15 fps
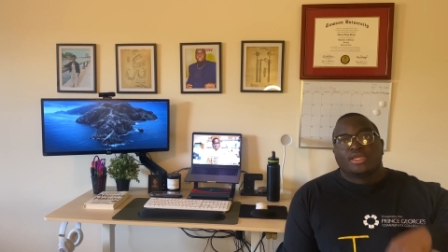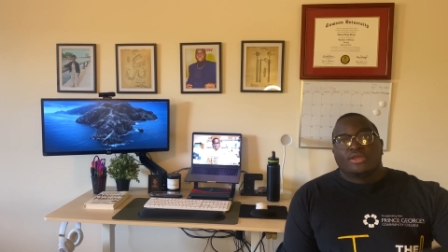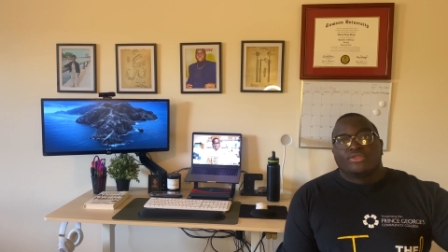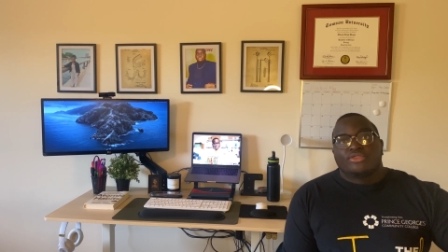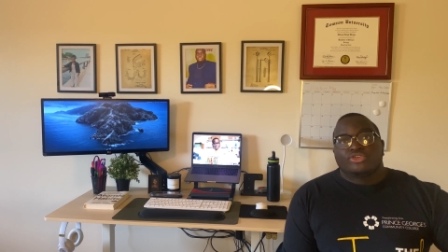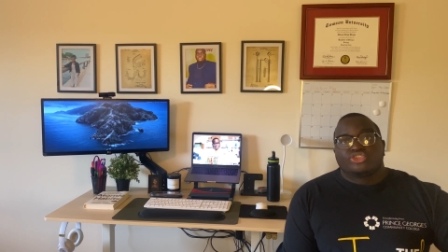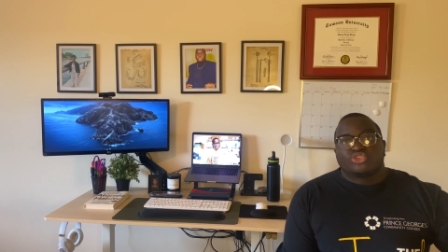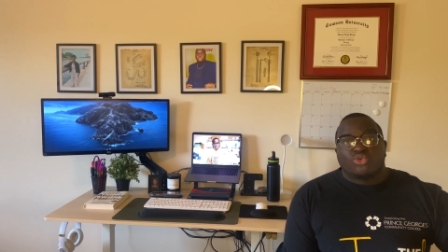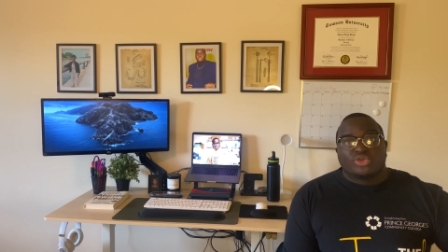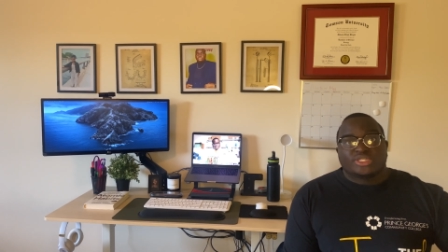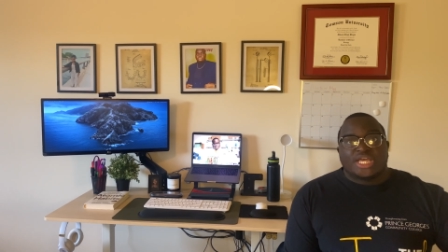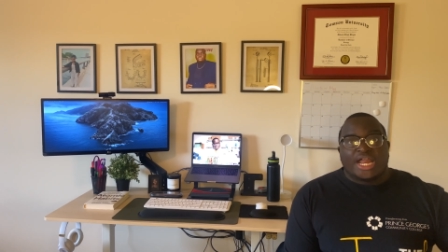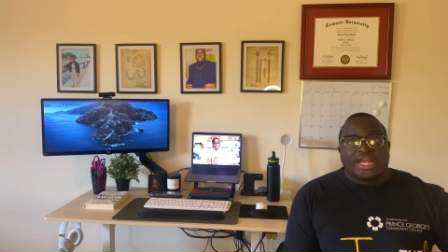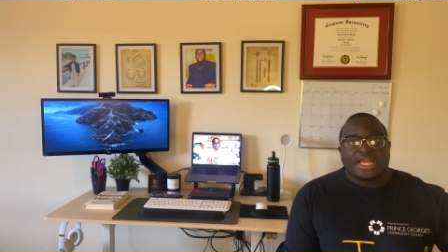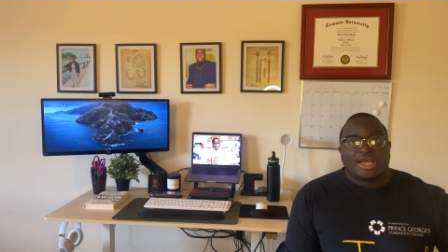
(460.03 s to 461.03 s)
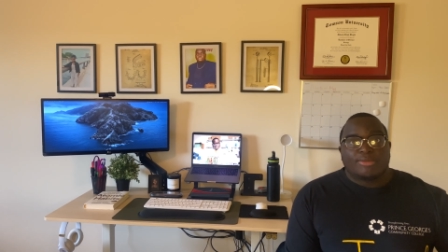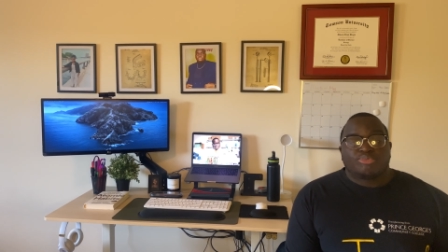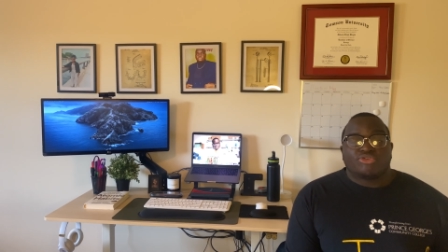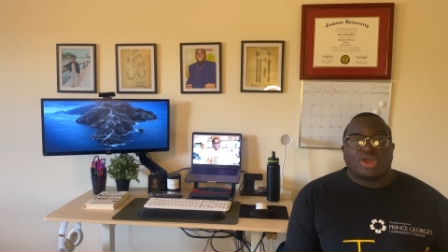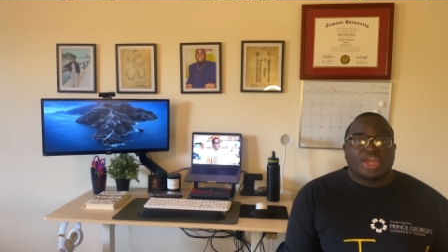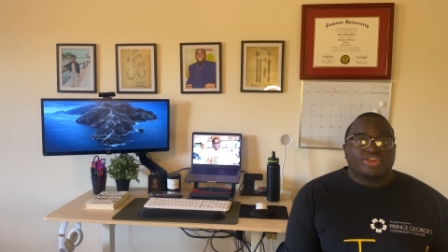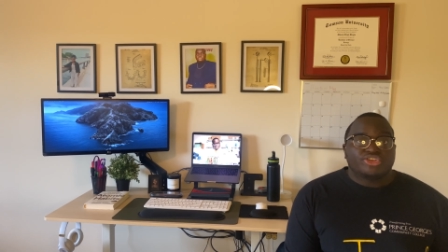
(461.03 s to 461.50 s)
the scores I got
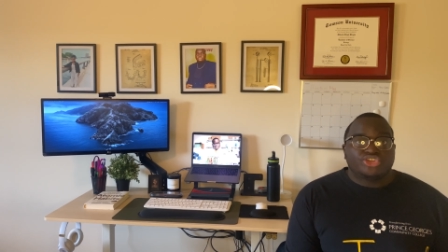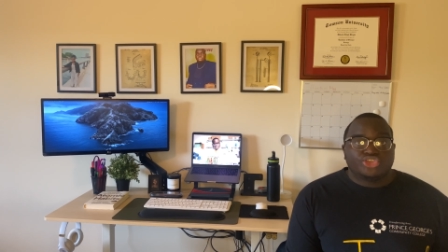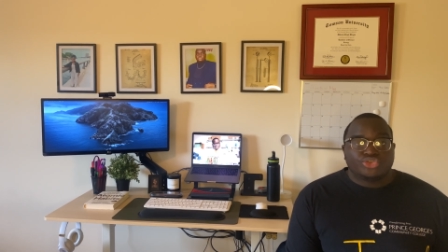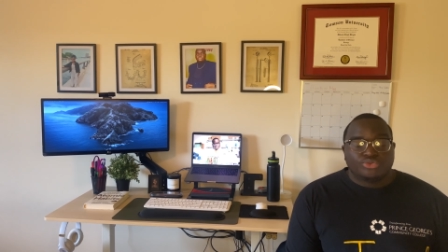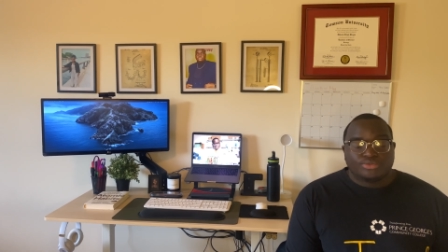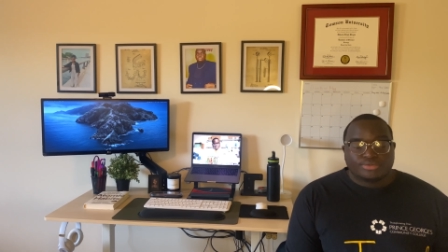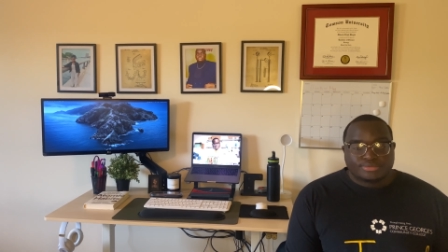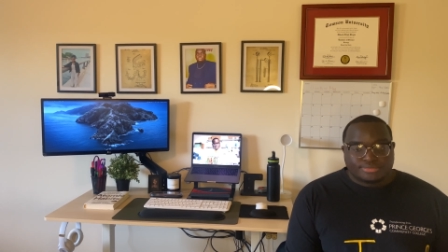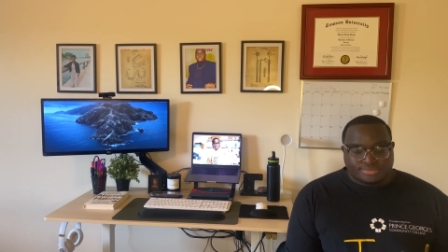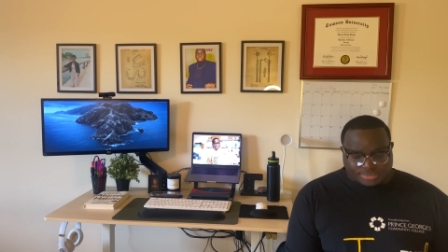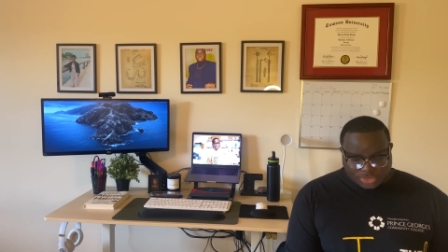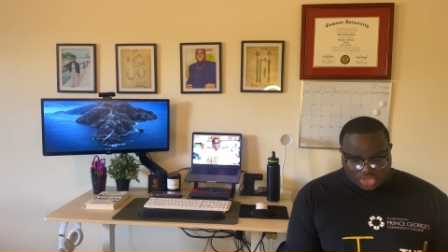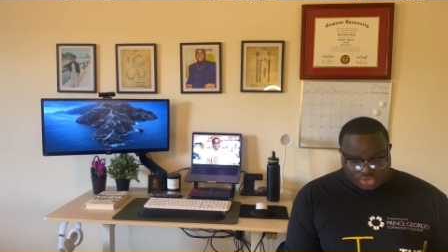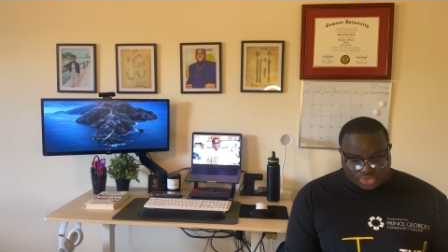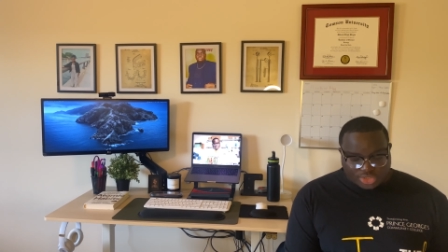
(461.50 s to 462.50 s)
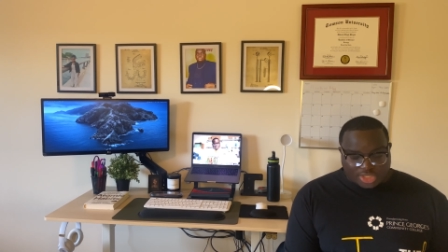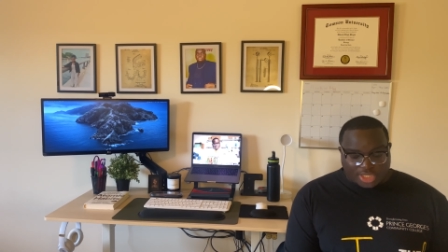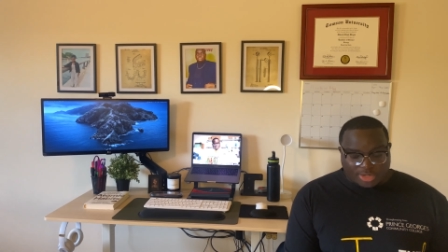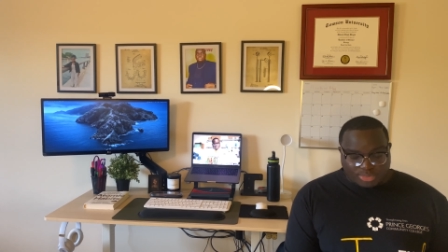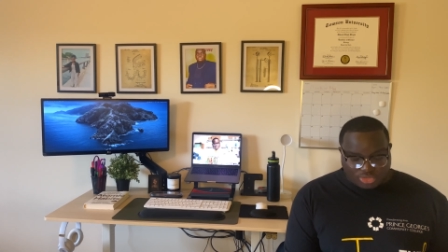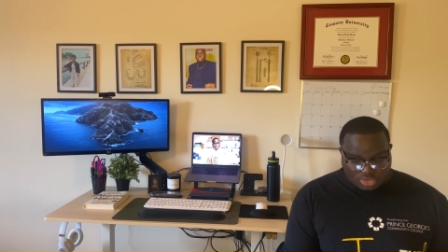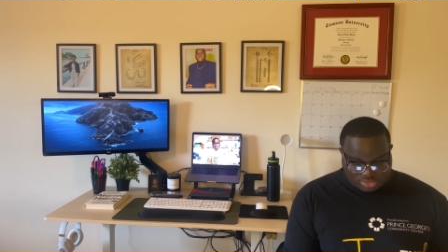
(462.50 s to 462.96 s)
prior to using their
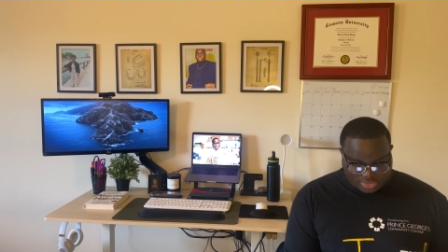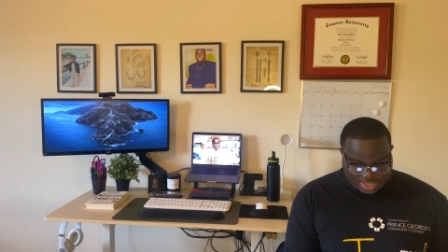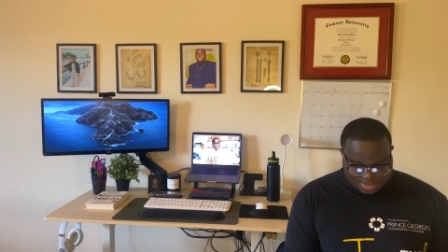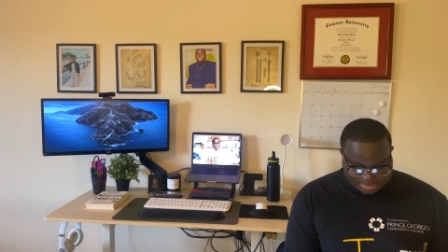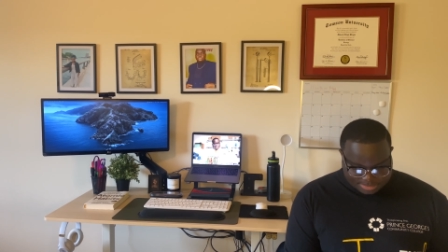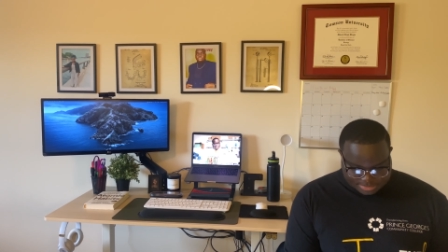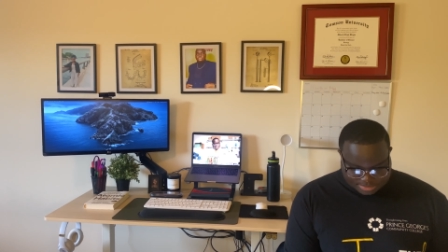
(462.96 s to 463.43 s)
program.